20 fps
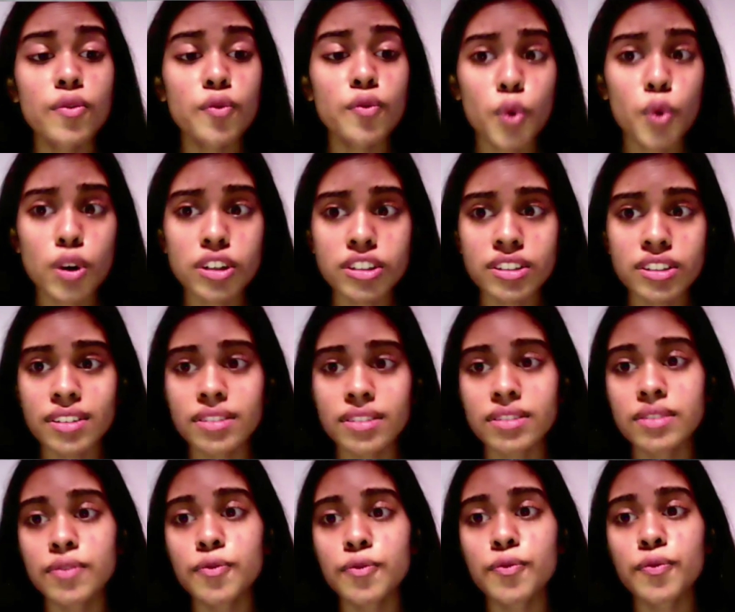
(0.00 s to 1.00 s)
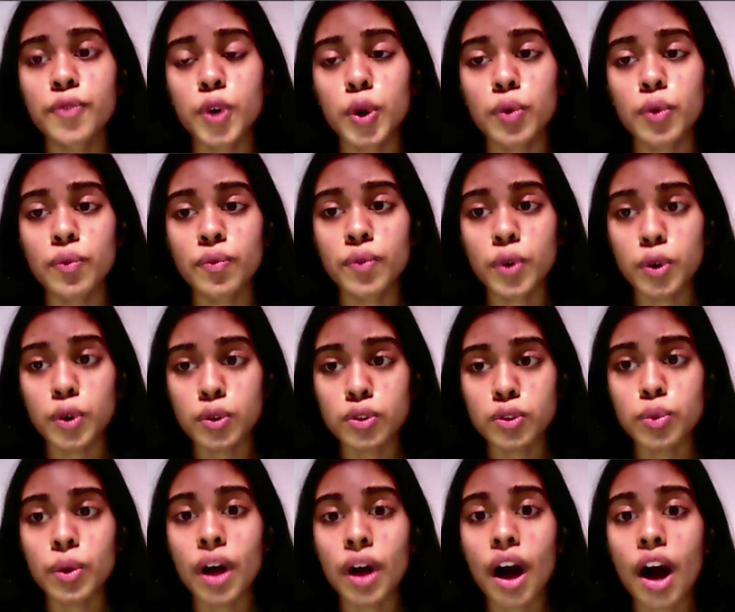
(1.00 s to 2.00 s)
the need to afford foods with
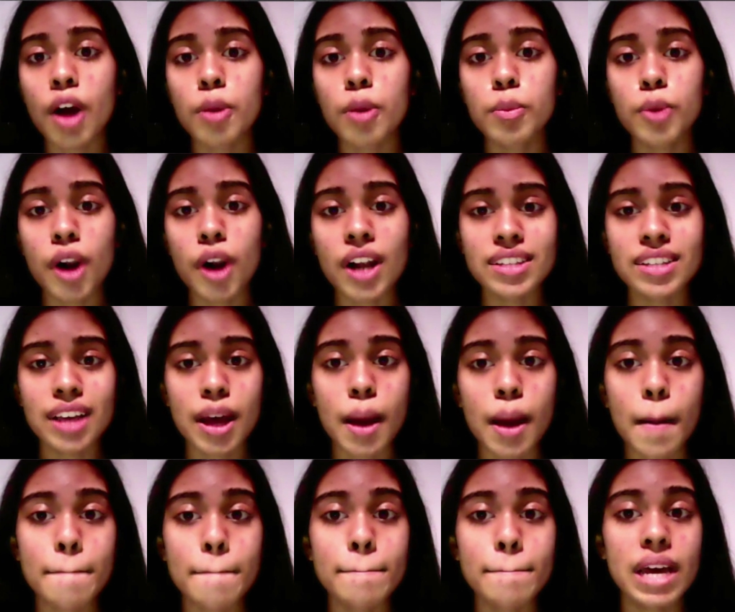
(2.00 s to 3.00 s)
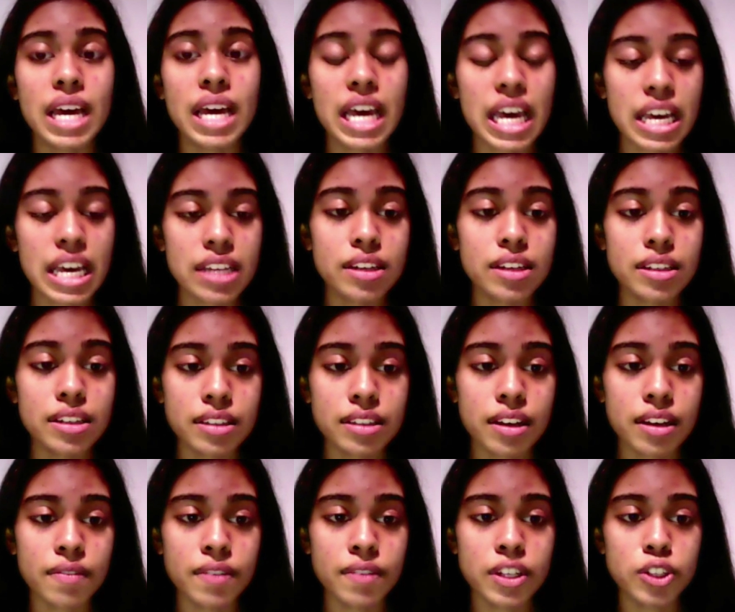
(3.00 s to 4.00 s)
higher price and maintain
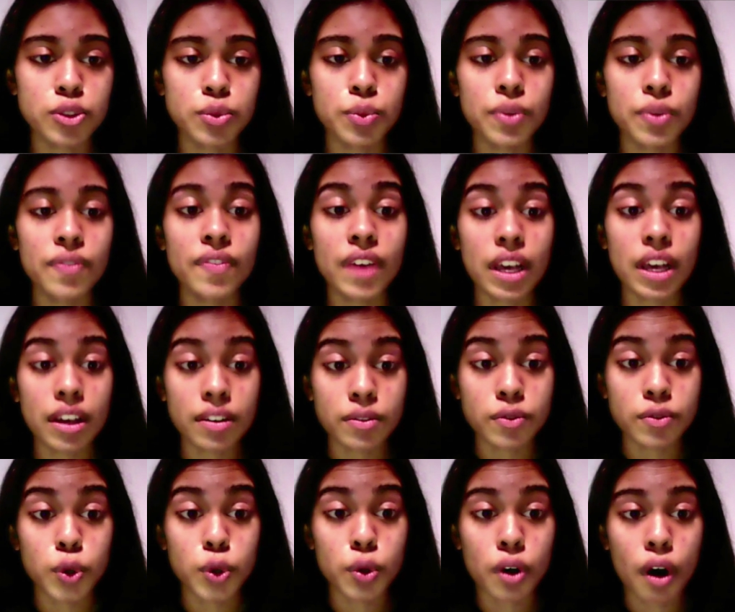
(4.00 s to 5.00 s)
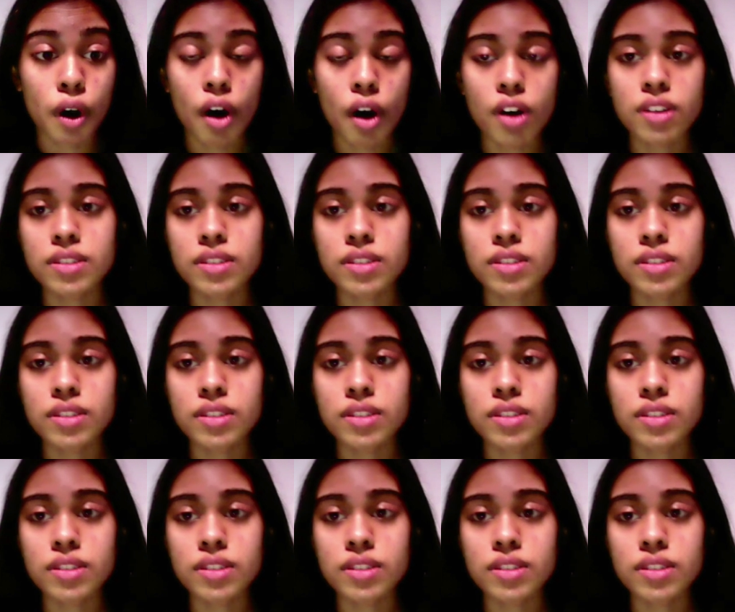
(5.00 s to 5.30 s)
savings with the rising fuel costs.